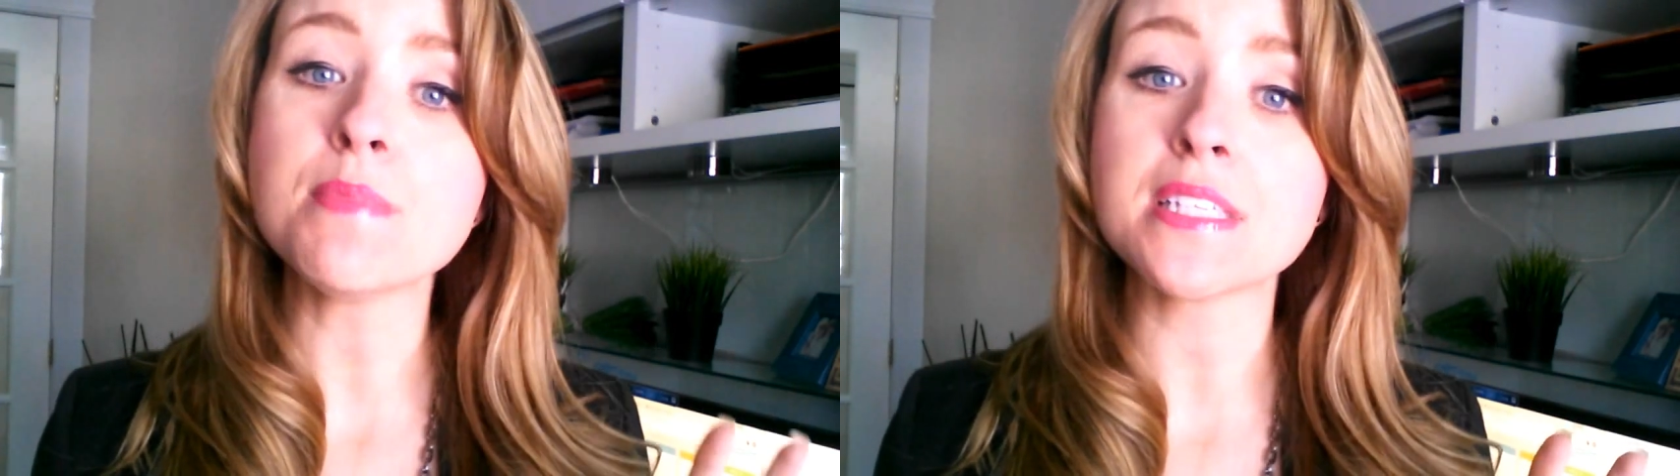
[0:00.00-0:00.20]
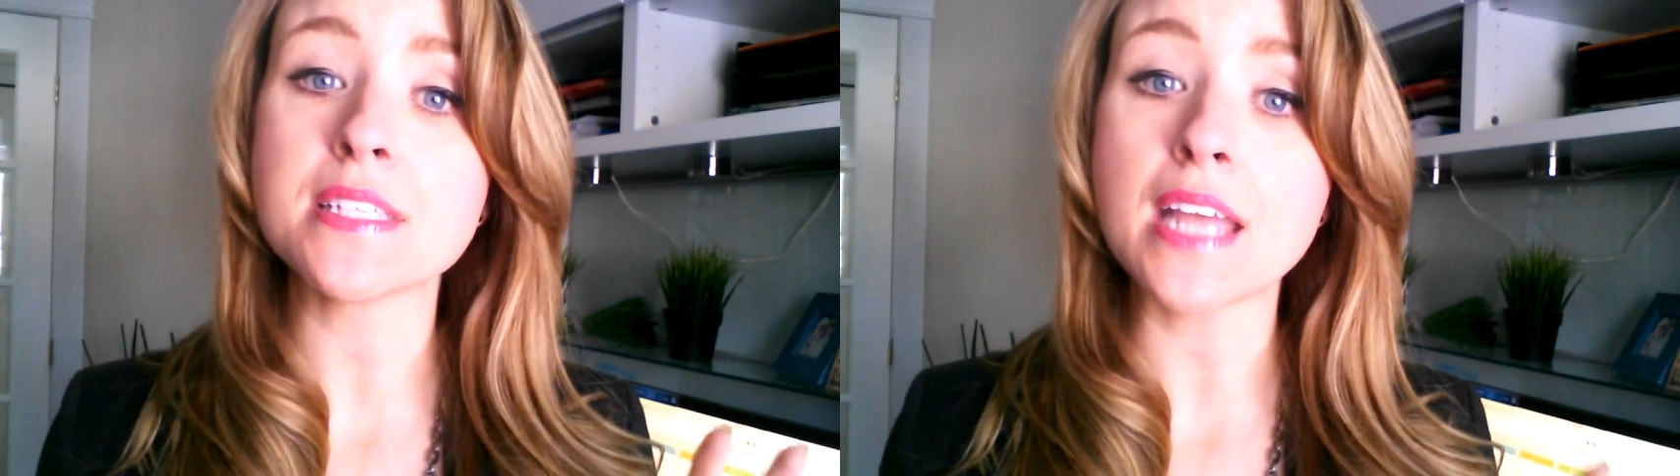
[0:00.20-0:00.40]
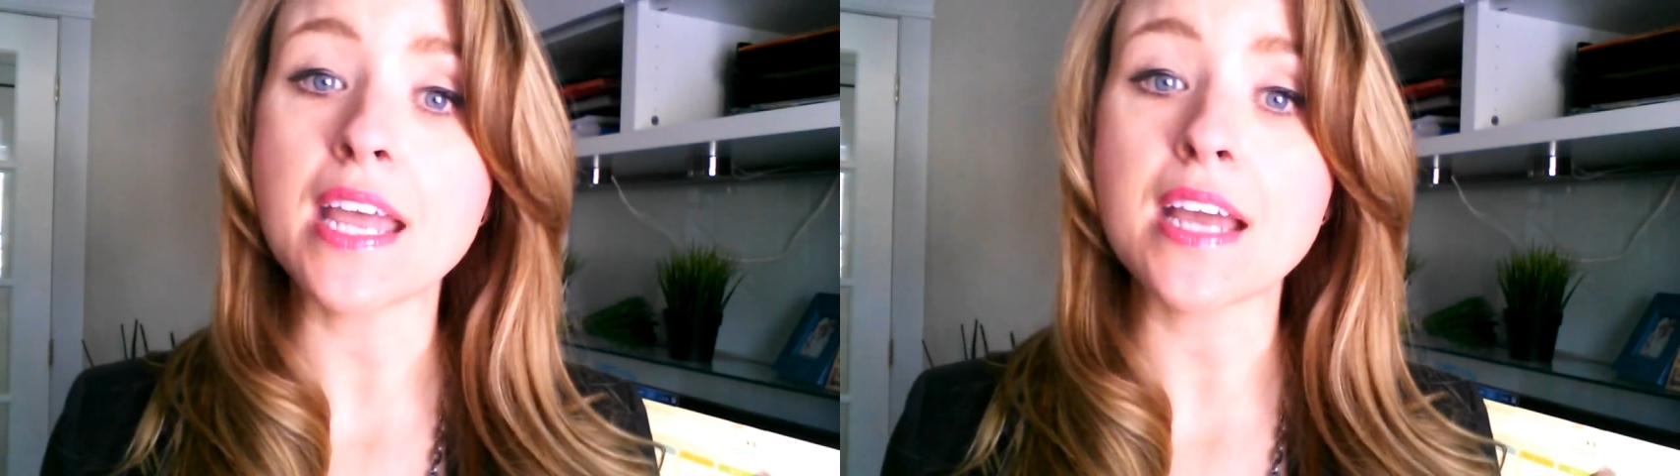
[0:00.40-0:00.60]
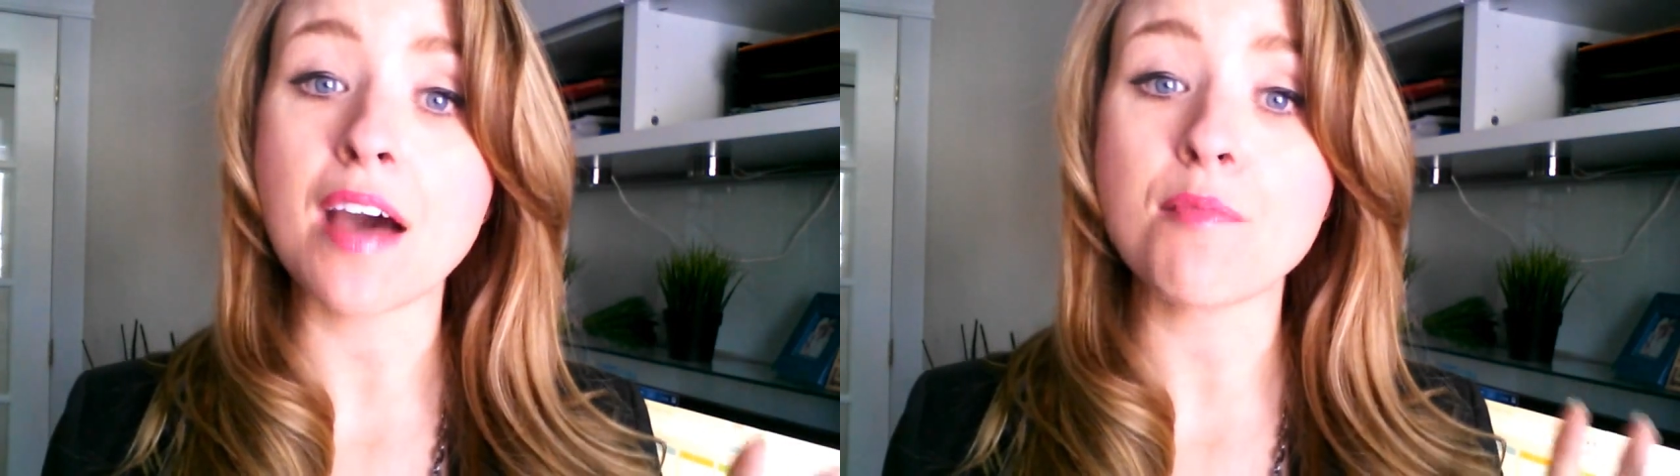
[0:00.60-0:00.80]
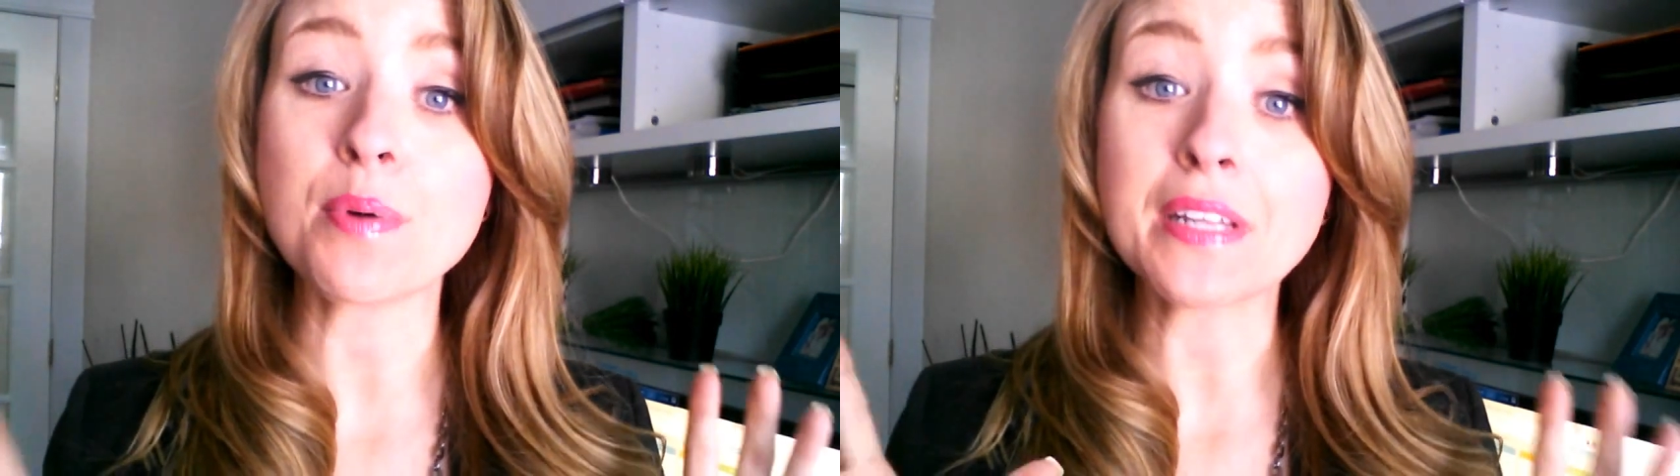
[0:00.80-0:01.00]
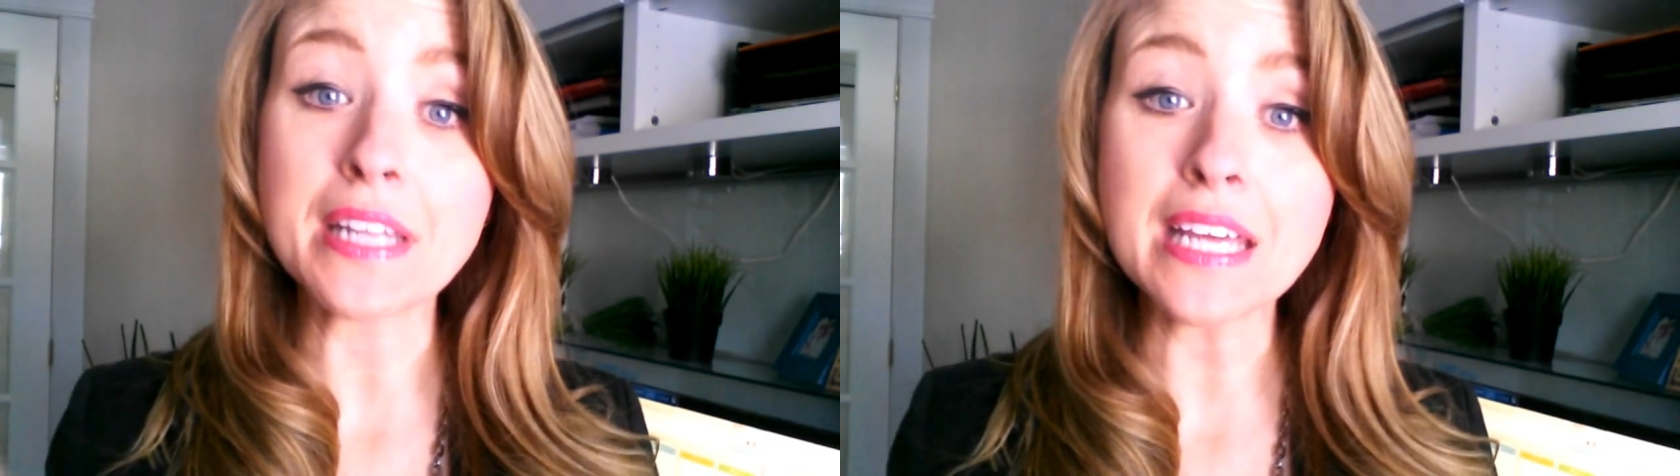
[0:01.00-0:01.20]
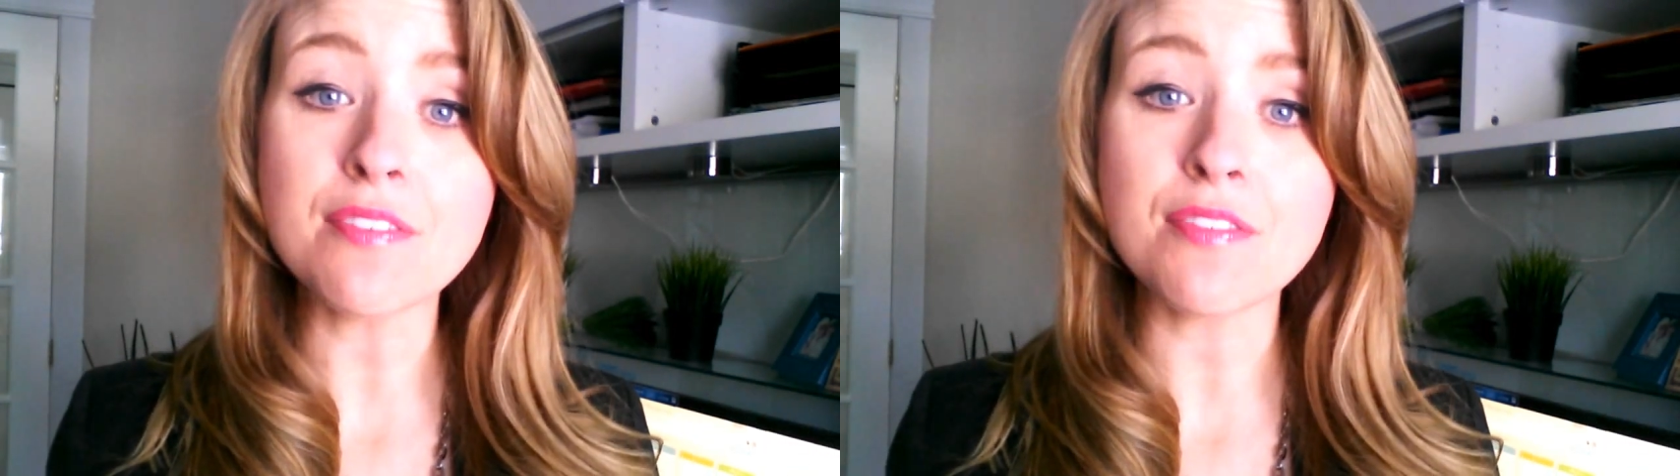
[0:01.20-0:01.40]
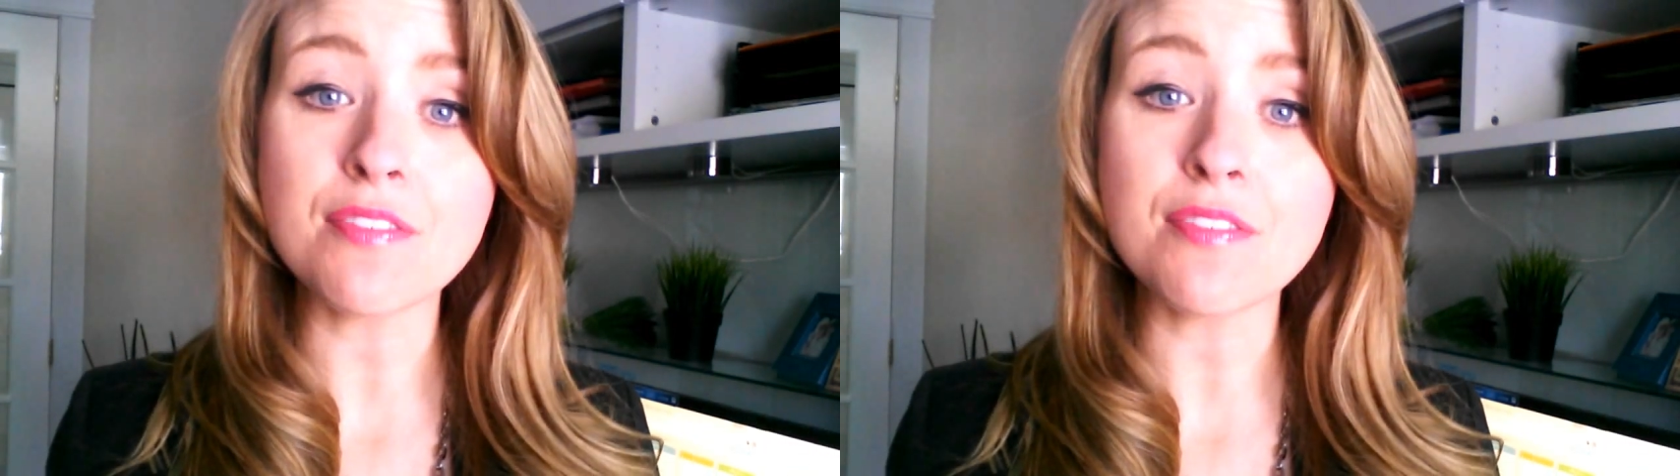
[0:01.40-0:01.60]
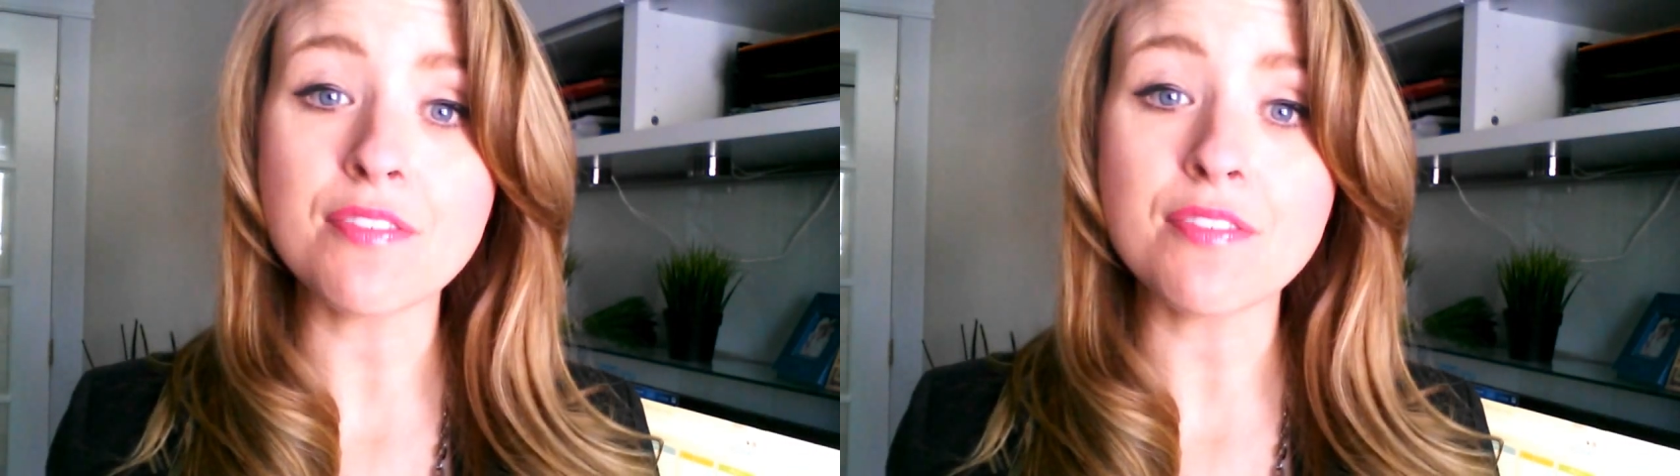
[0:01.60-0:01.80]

mistake of believing